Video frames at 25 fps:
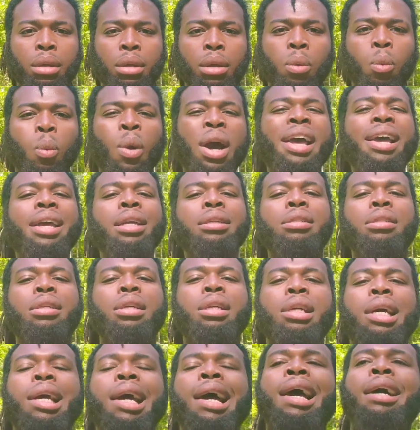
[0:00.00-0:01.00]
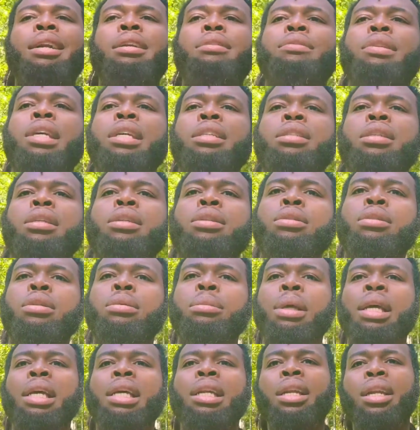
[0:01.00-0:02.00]
ways to get out of their
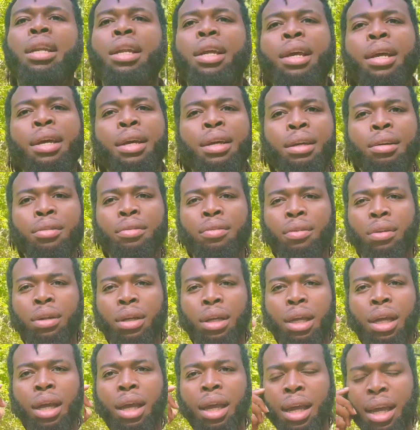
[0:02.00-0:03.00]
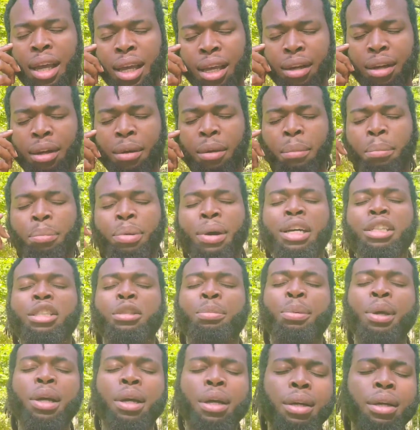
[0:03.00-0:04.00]
system and live in
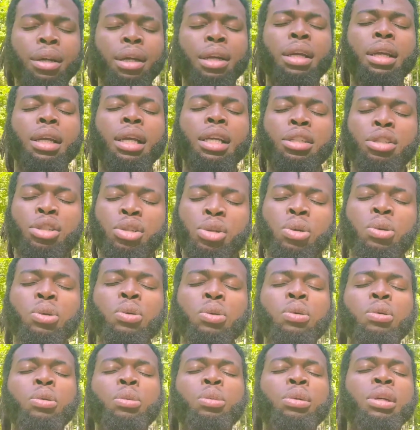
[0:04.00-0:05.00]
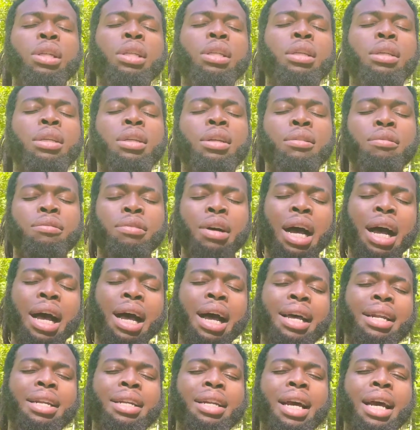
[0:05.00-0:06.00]
prosperity, in tune with
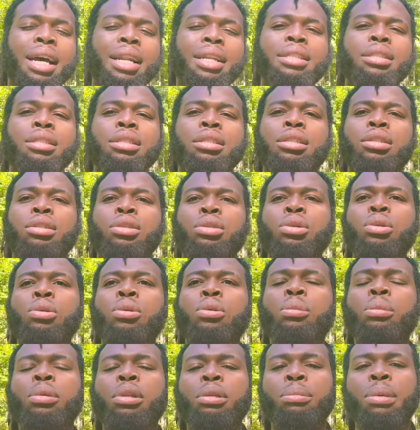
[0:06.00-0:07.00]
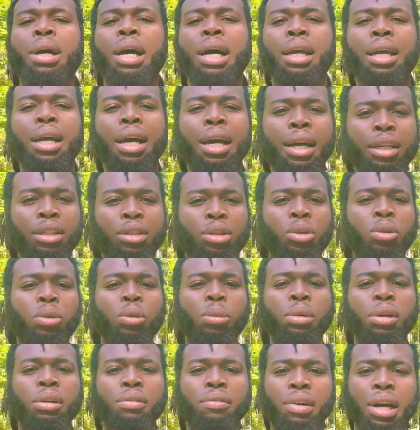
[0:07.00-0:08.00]
divine knowledge, in tune with Maya, in
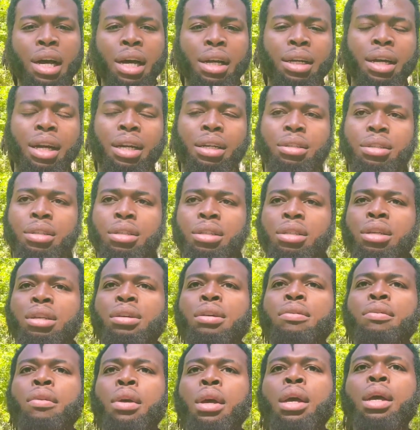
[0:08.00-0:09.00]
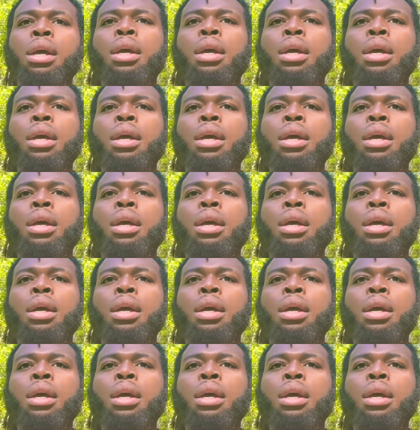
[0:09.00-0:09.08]
tune with divine knowledge of self,